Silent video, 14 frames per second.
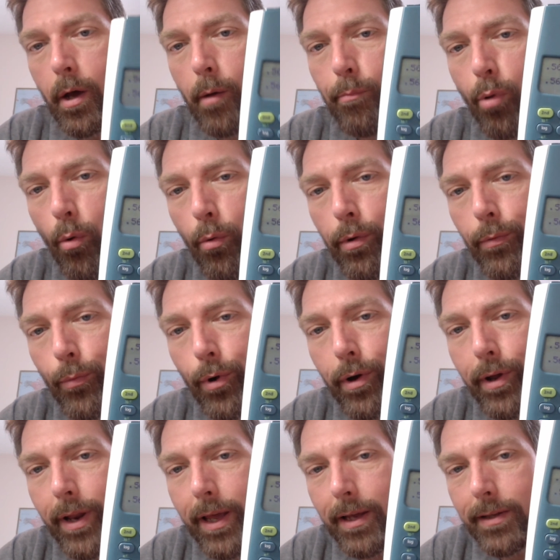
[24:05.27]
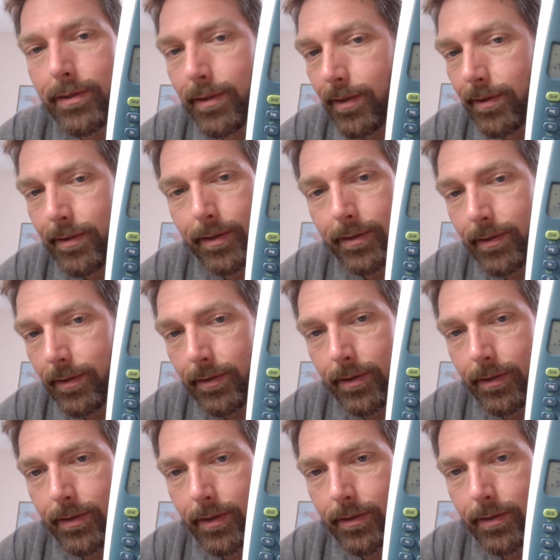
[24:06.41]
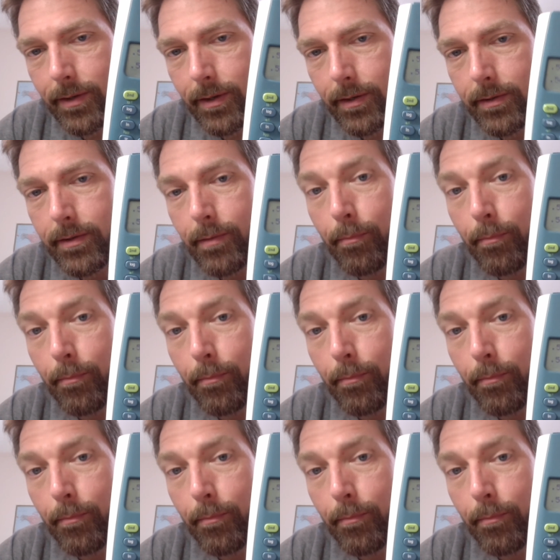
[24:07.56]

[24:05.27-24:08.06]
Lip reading: 0.1866666.